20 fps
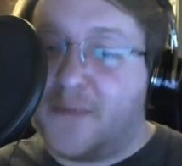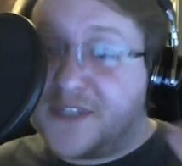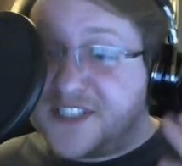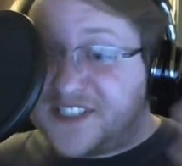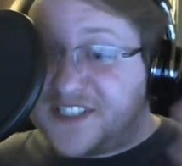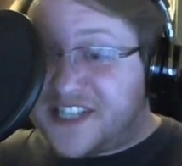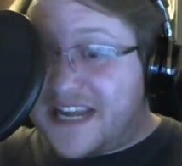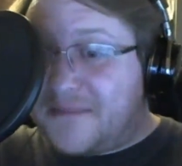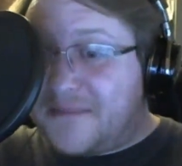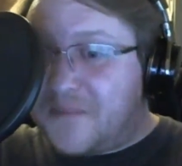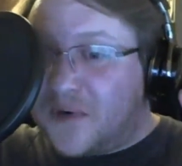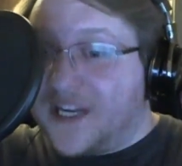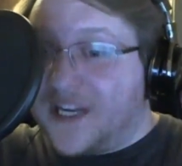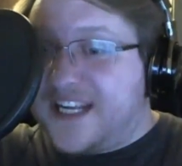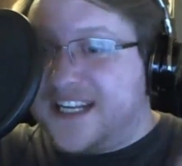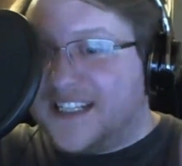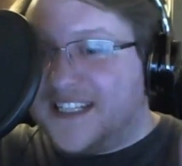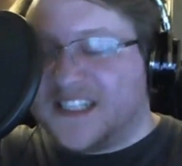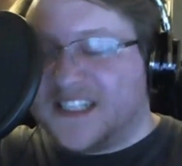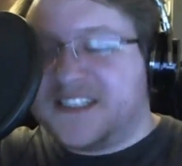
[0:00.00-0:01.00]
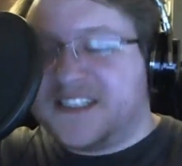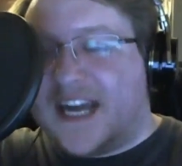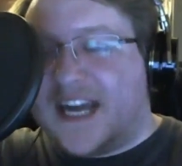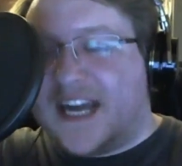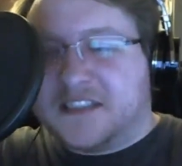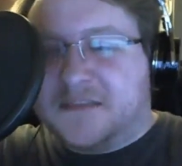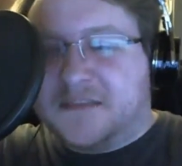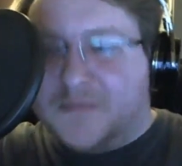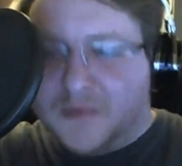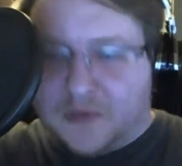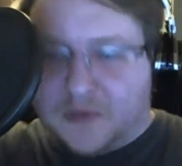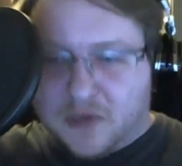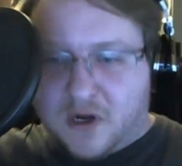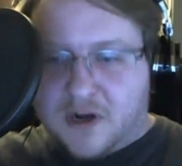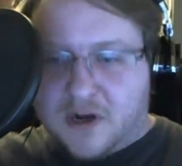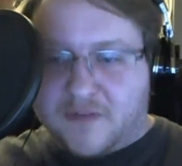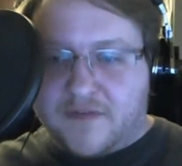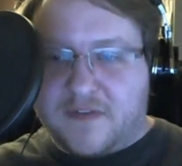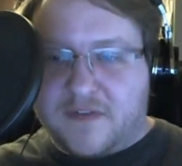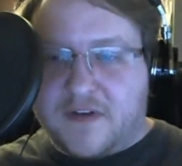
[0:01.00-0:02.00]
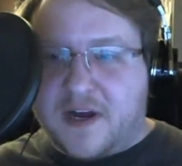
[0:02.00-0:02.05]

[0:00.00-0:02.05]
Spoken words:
which is a pretty easy attack to pull off,